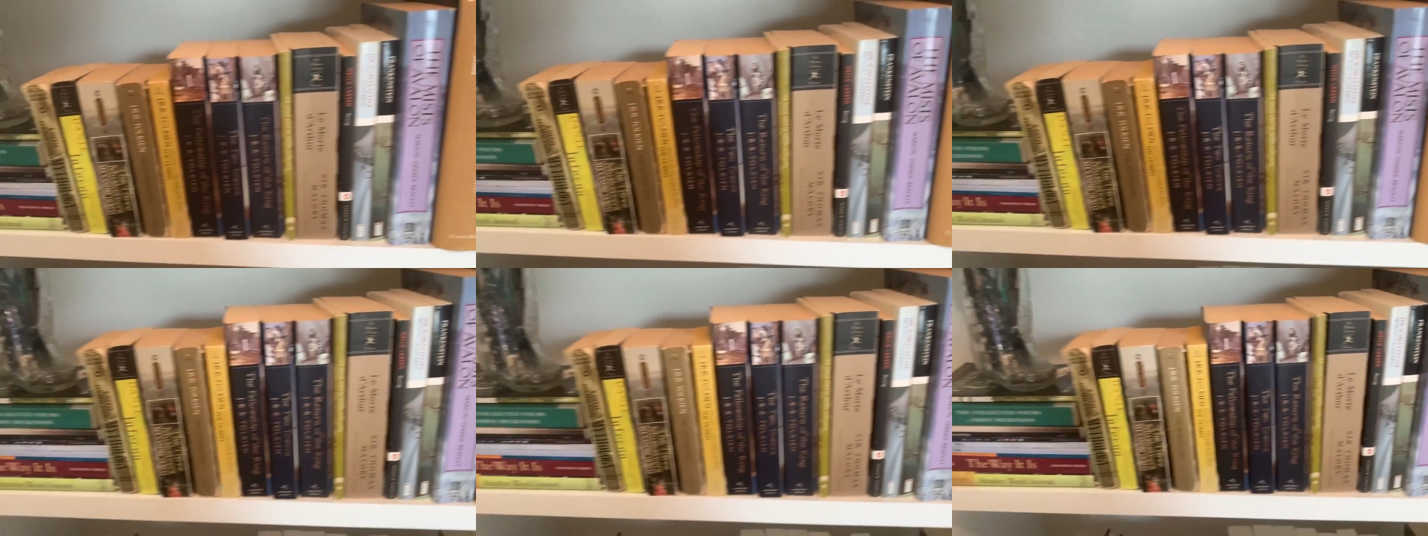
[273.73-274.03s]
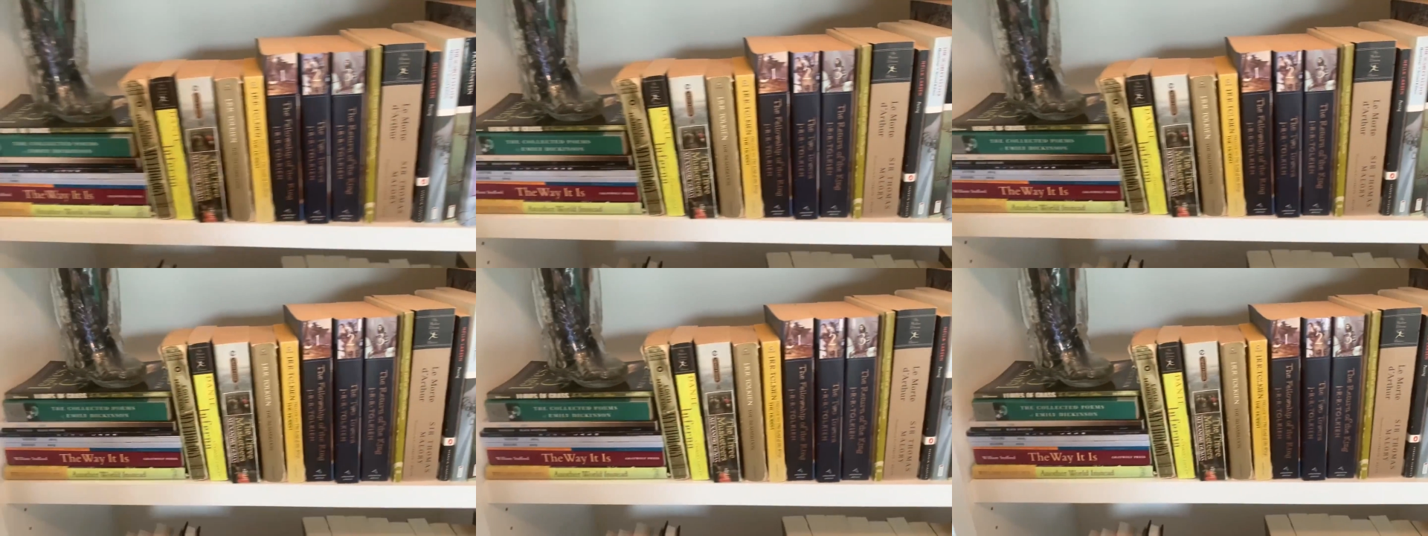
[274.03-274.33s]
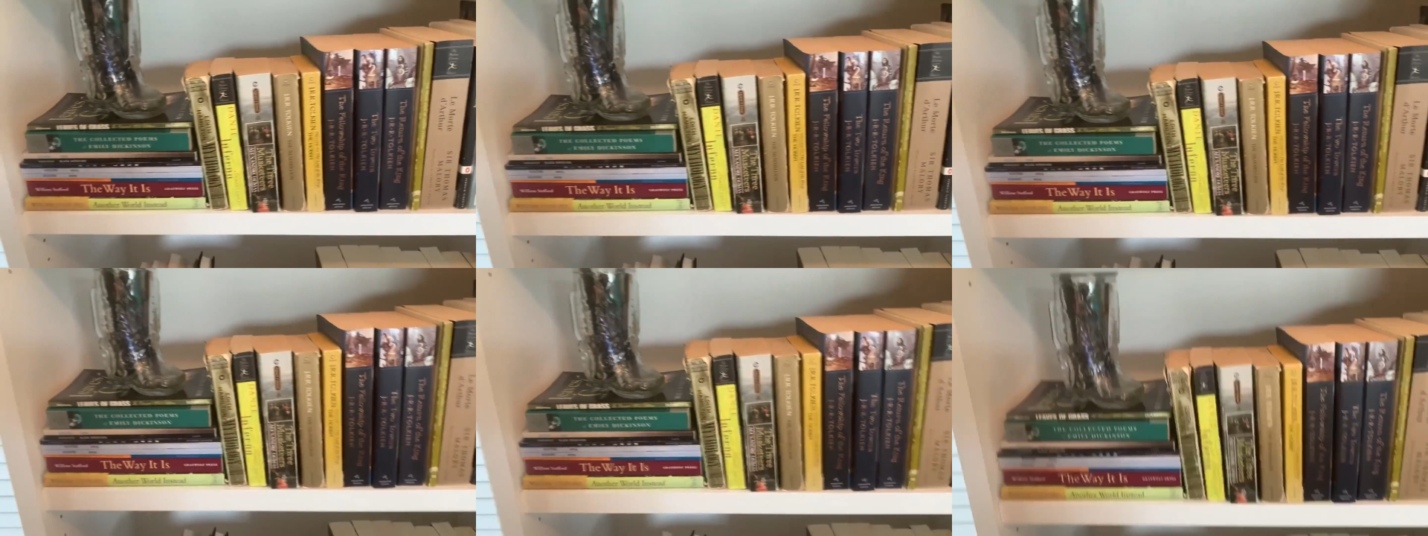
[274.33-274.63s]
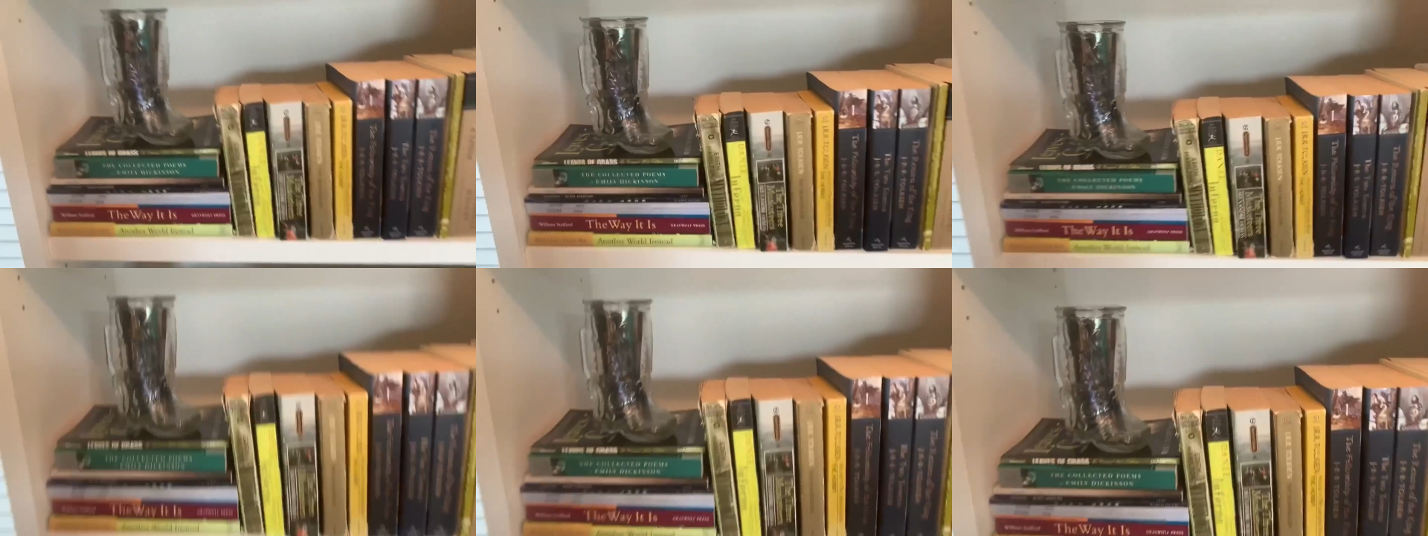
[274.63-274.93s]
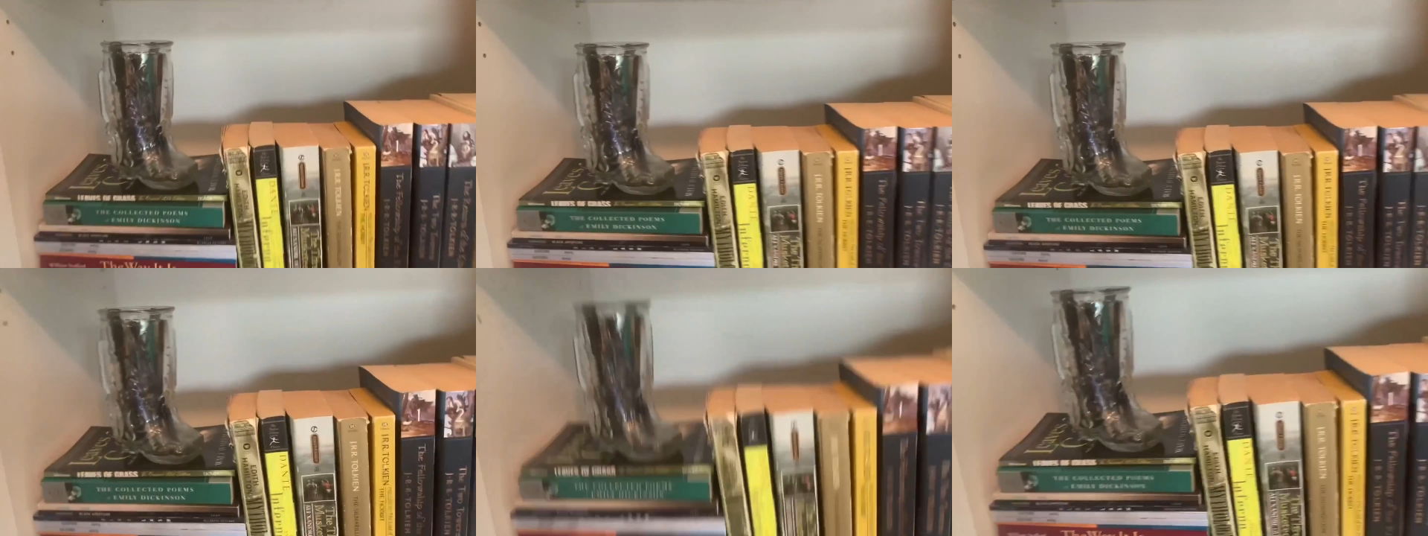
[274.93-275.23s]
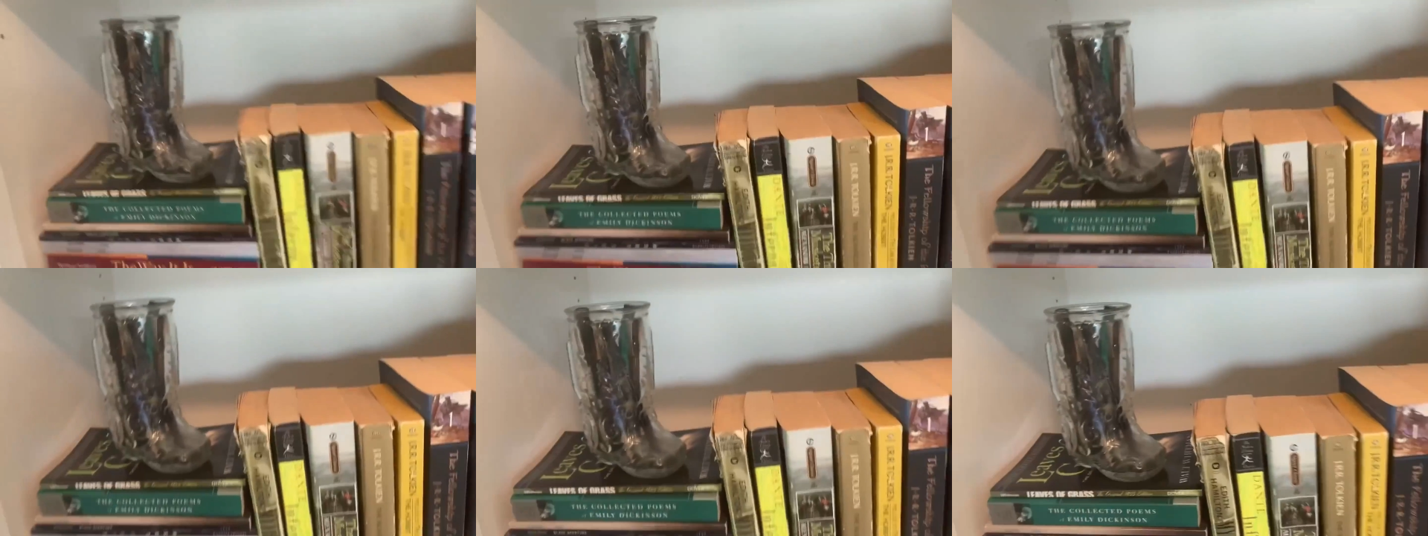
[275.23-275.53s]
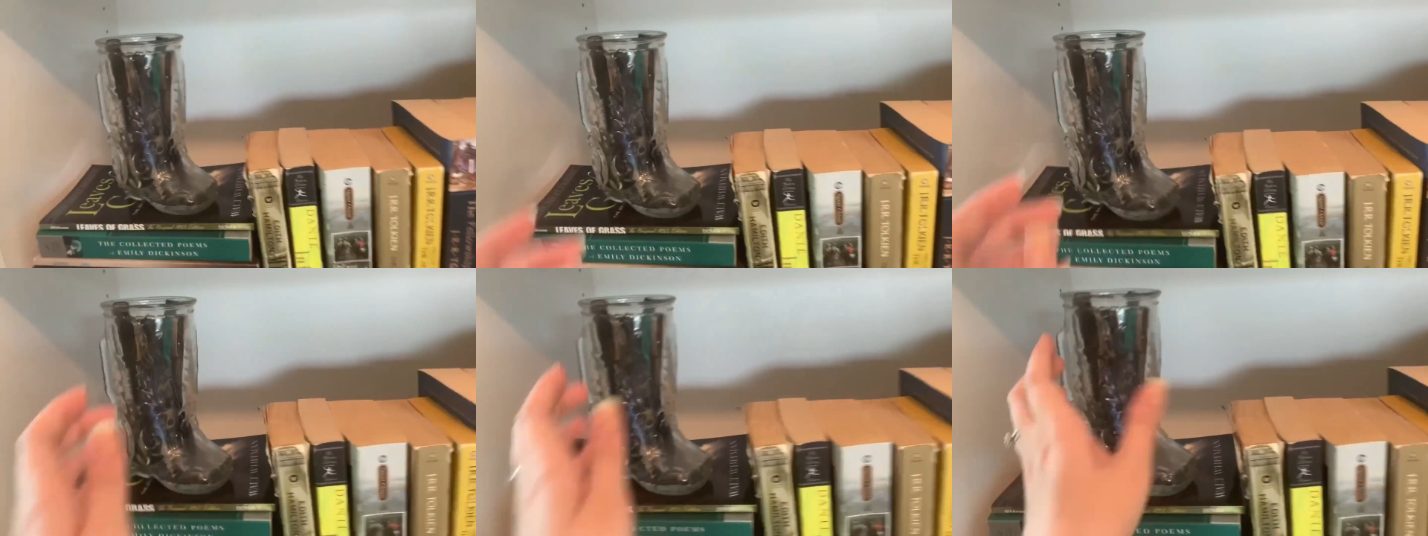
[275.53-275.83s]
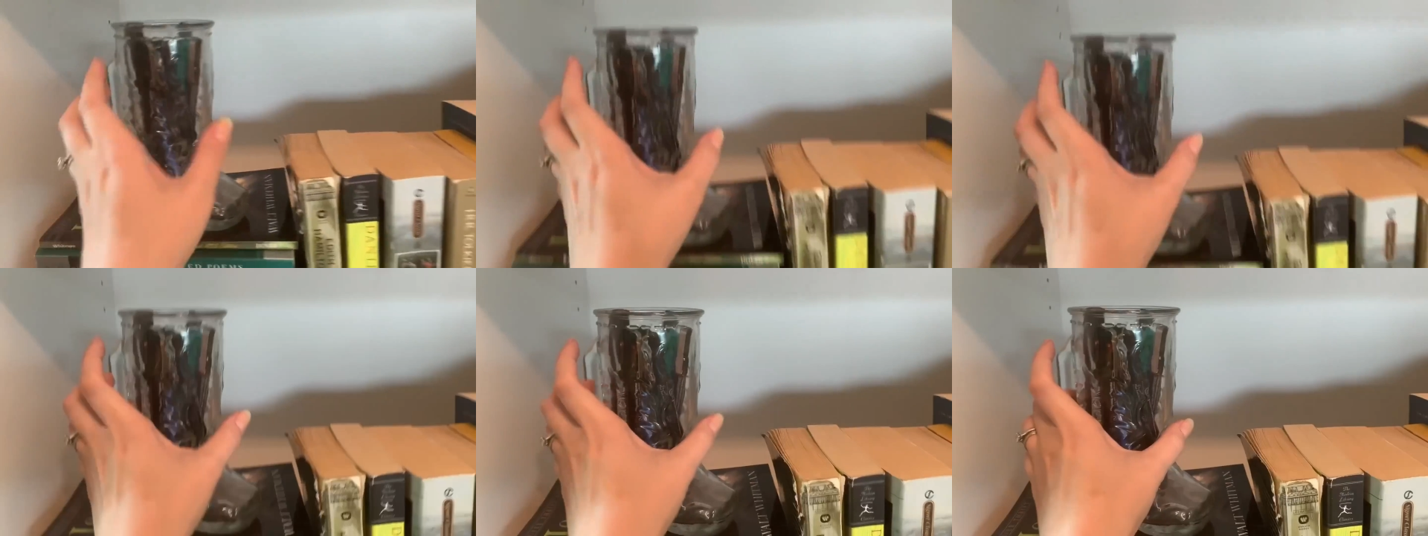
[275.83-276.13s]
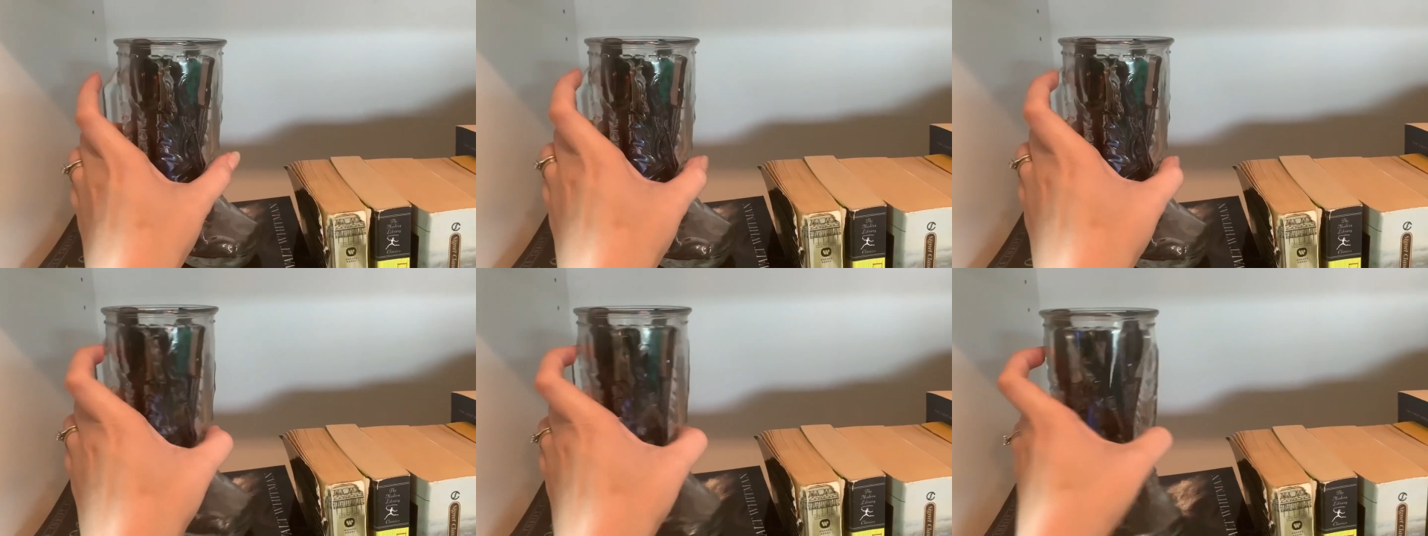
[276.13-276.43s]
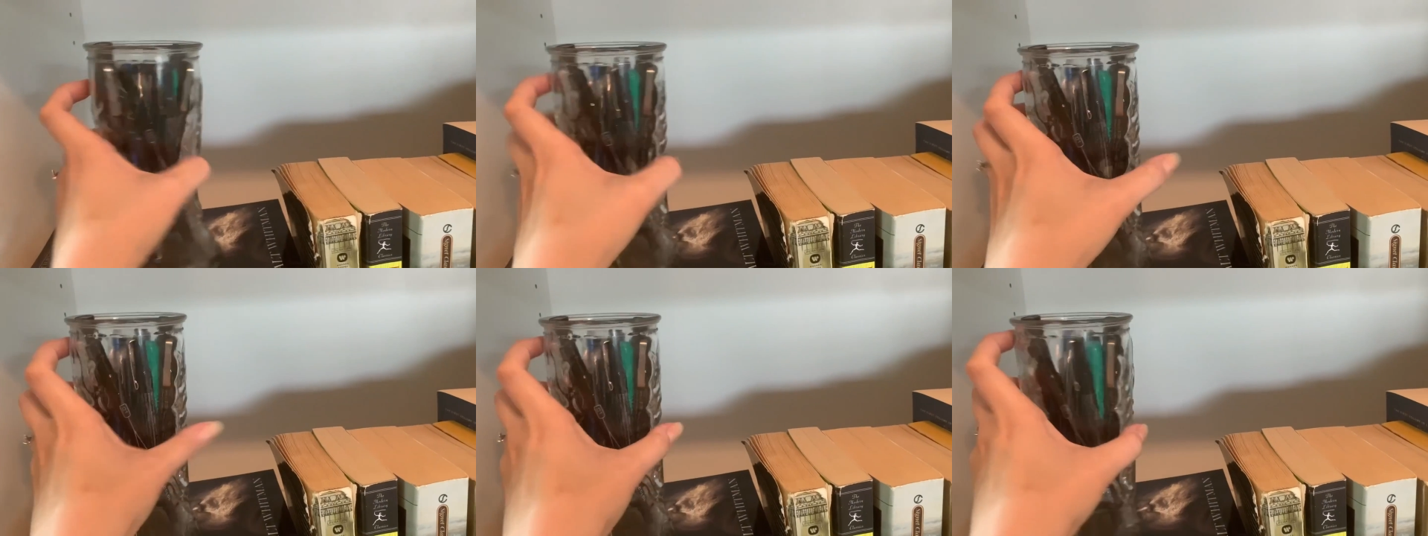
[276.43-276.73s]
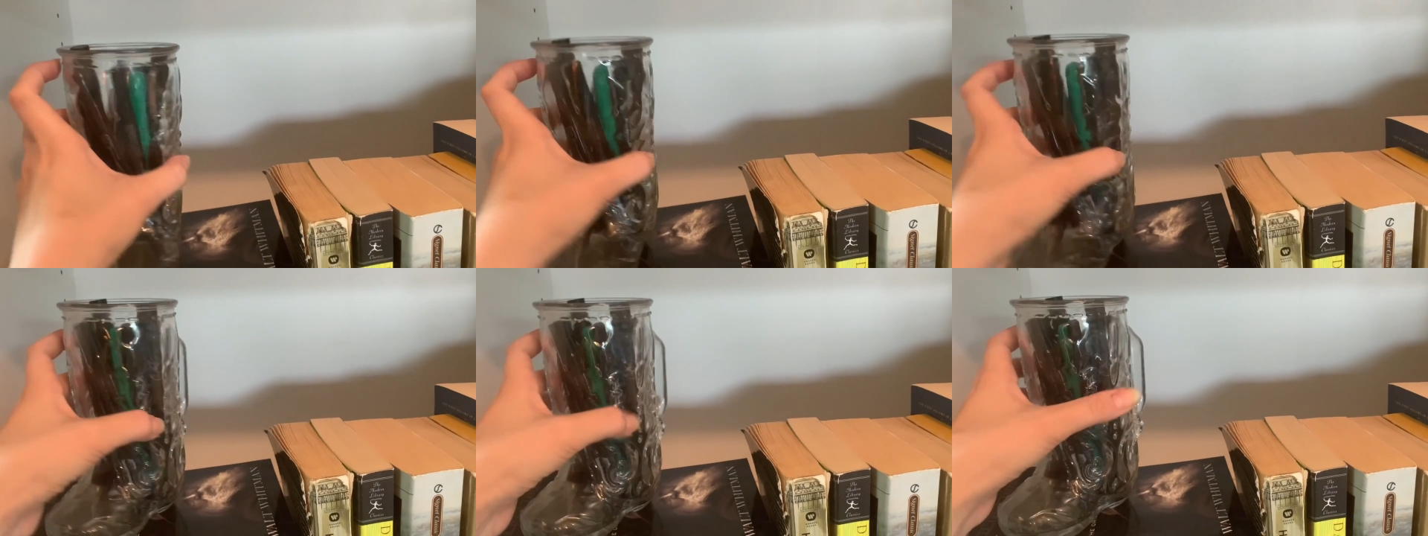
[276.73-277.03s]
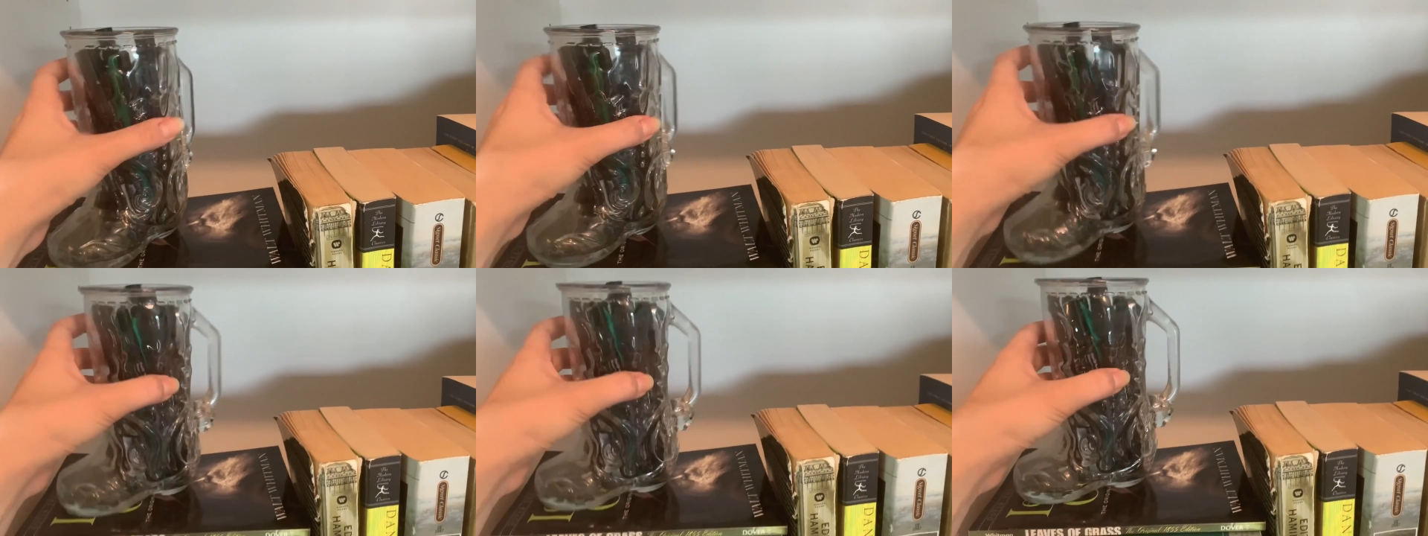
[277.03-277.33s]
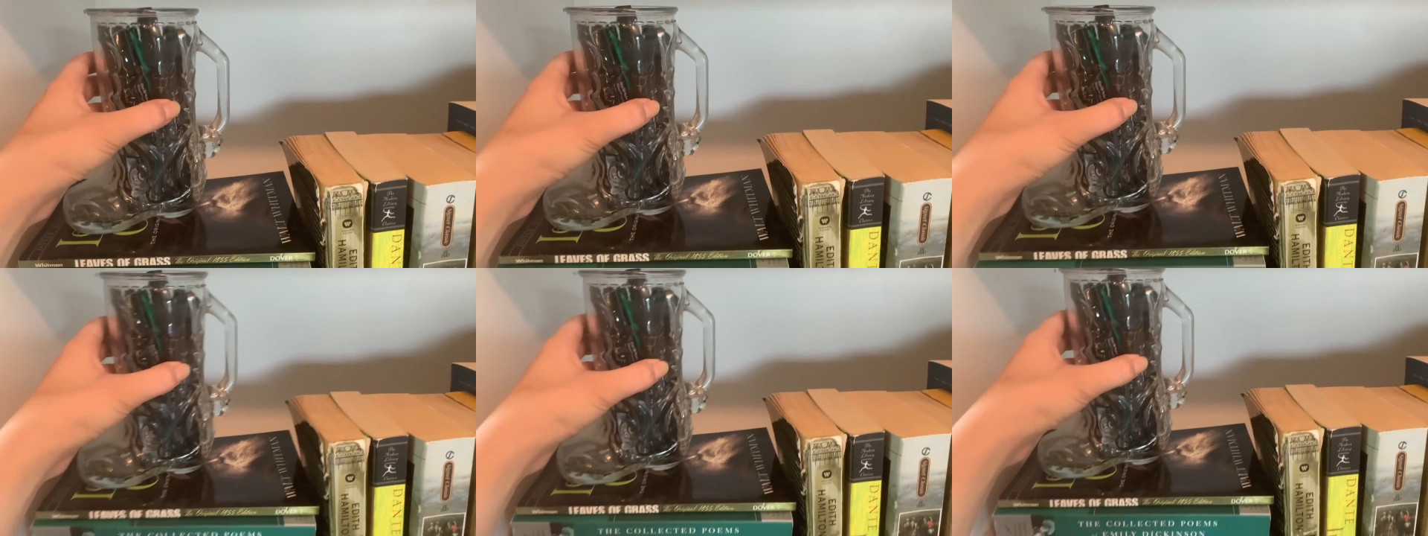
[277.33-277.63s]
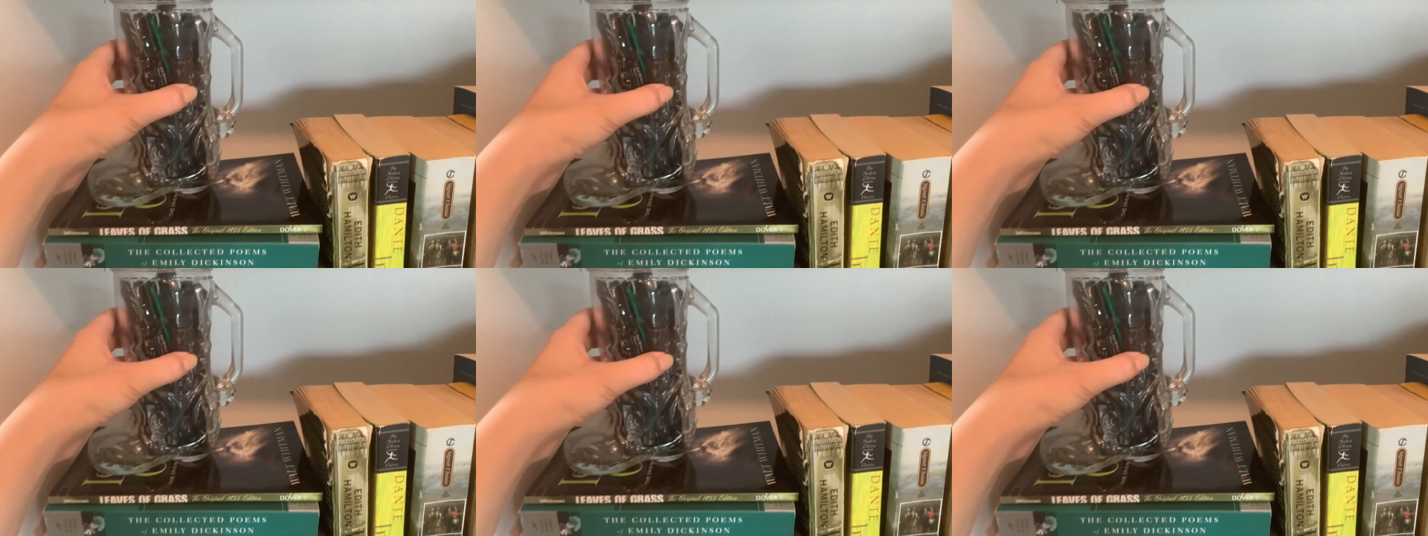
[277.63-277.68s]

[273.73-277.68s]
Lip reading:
No face is visible, so there are no lips to read.